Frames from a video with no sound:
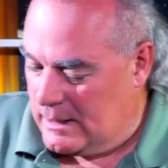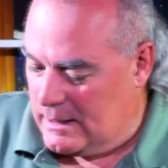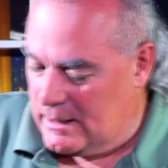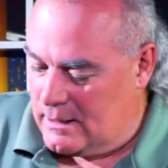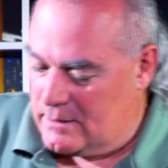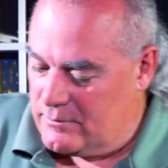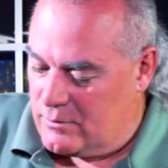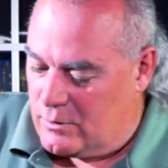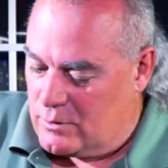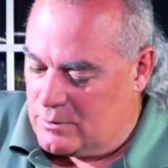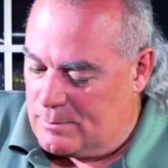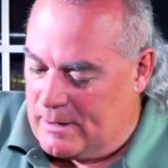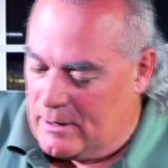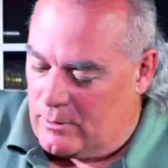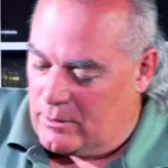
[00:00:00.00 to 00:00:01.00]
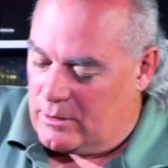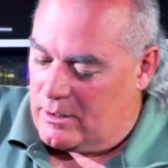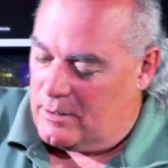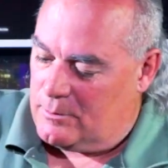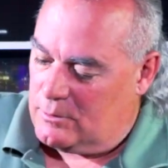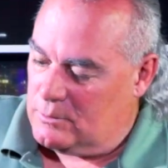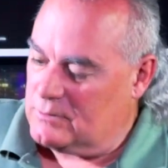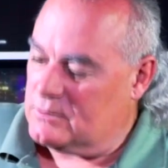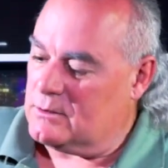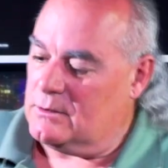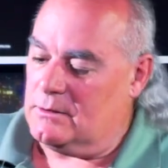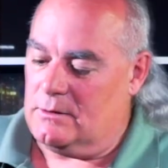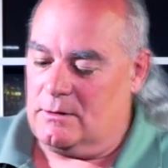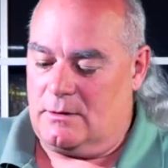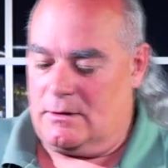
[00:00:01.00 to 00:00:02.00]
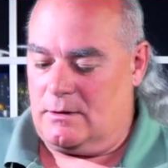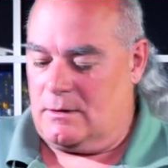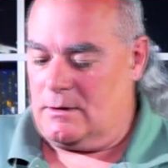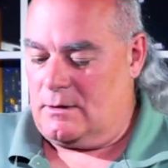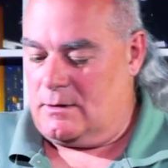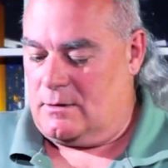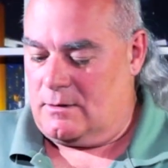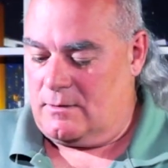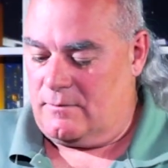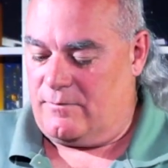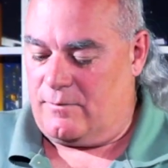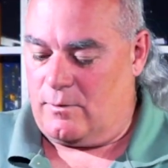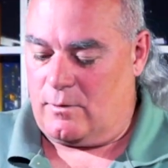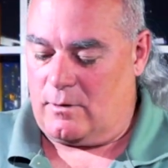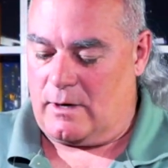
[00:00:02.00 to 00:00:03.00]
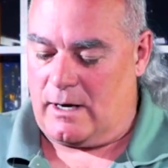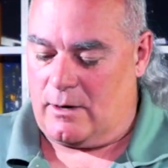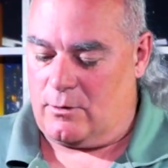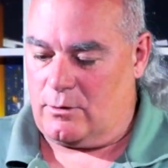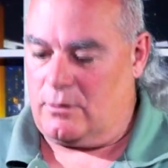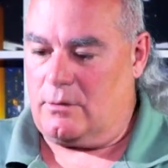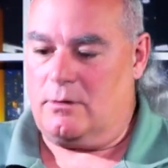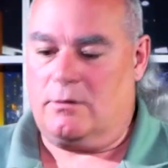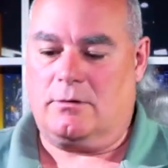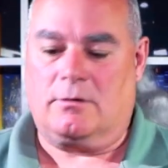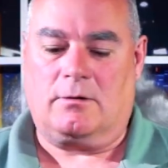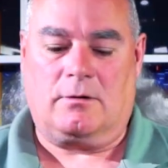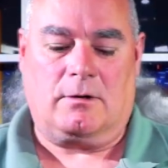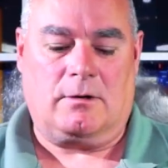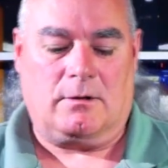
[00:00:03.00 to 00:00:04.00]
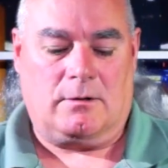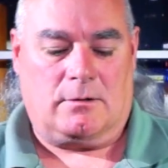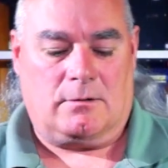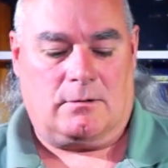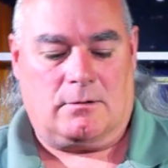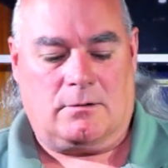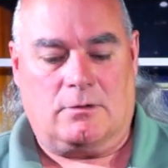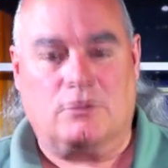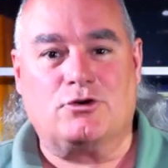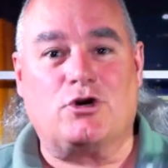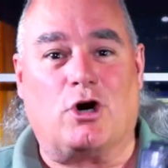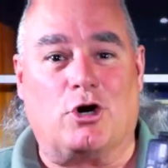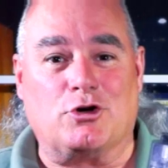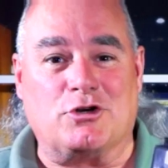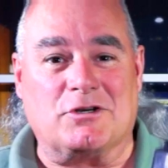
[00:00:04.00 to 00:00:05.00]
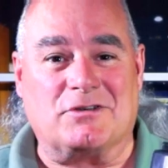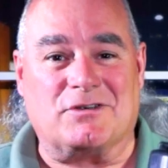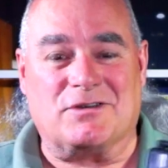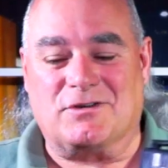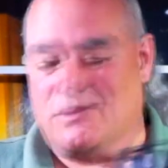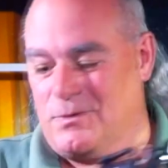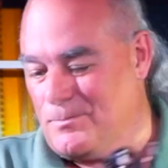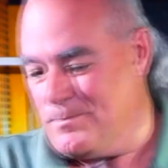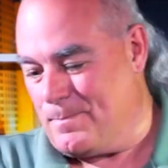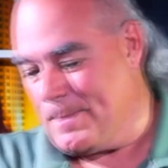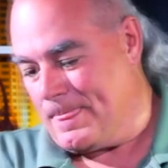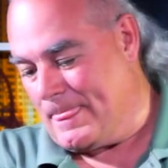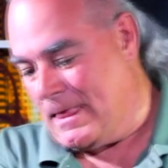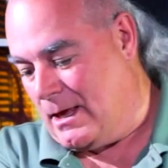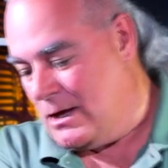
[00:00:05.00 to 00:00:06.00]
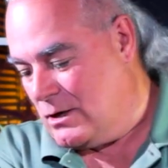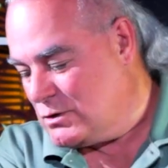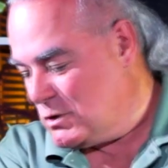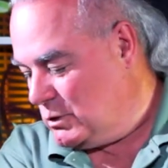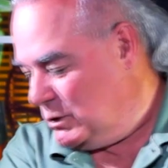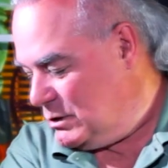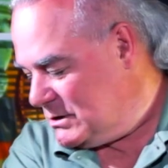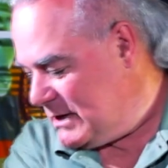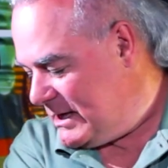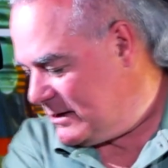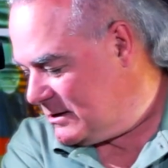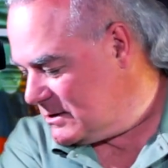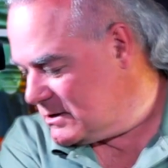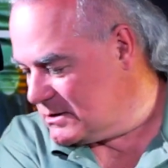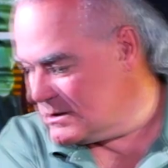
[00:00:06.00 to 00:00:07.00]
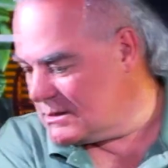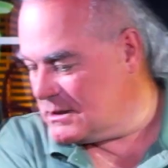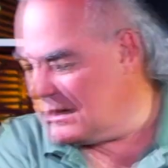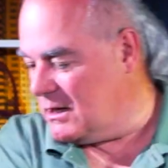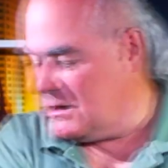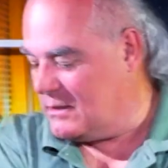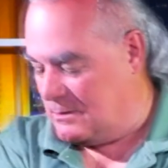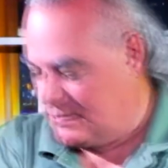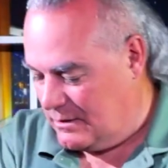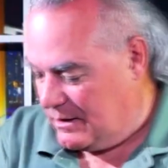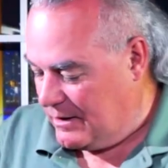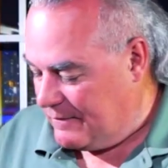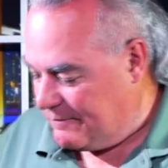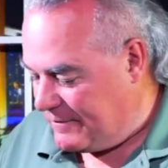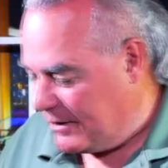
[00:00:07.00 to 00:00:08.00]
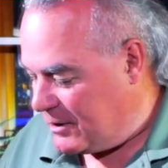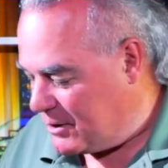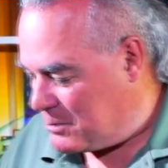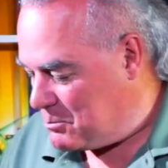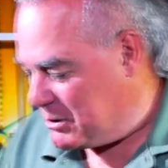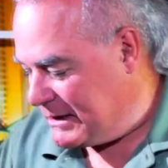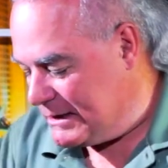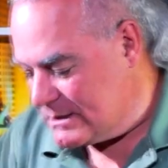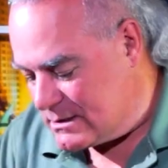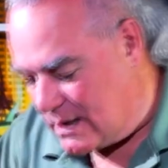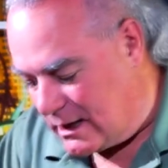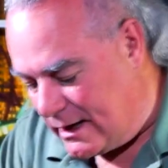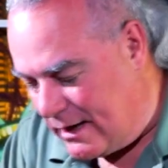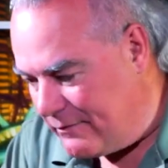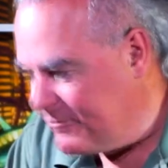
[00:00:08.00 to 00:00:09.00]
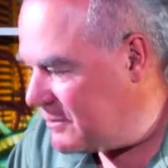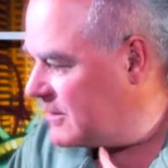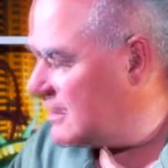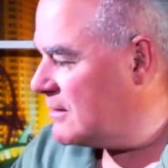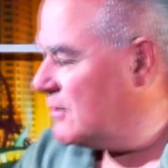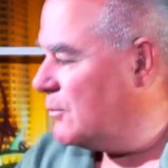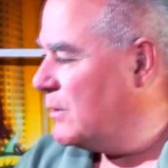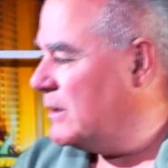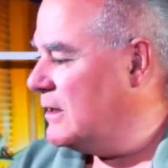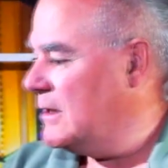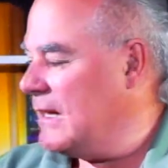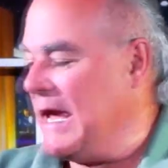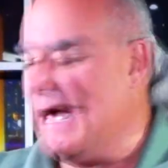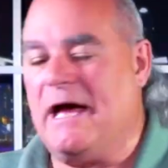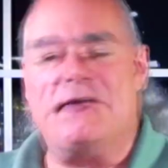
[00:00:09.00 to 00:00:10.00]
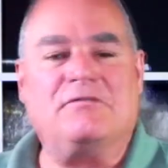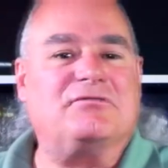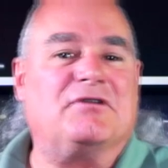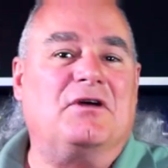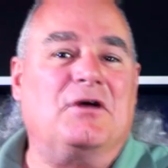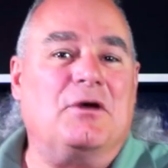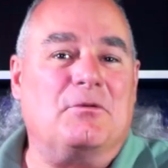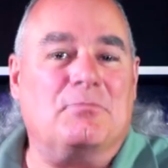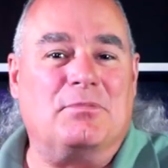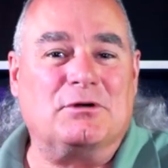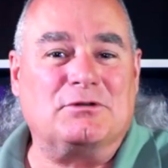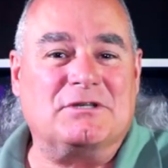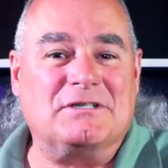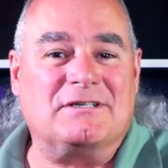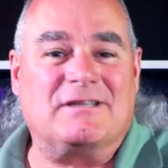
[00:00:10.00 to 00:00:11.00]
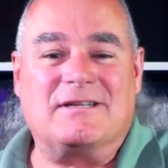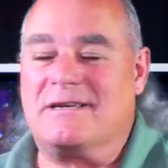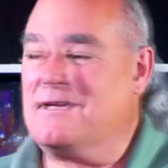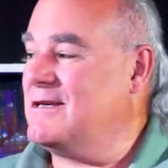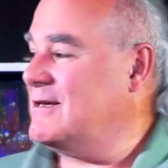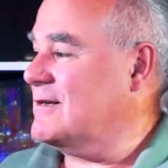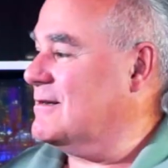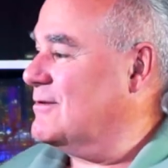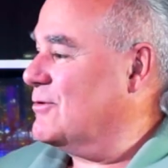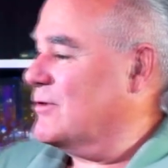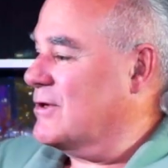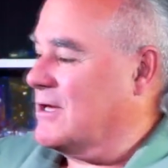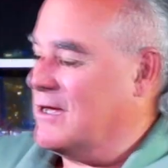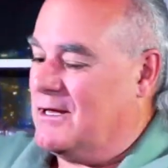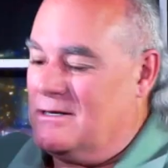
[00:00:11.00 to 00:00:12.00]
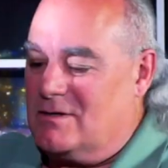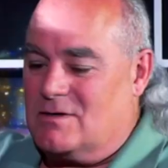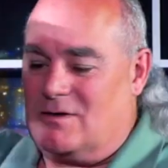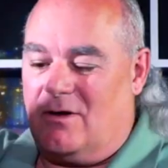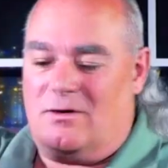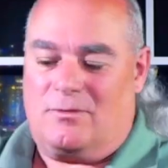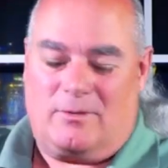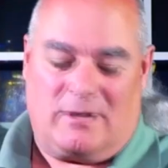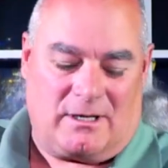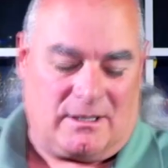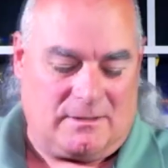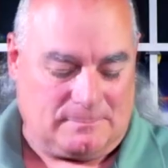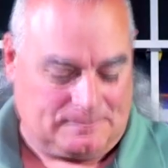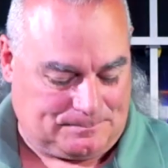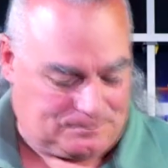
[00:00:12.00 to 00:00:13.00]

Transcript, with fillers: And of course, power cables for our charging system. So it looks like this is uh, very complete. It's got everything that we need to have built into the kit or the case already.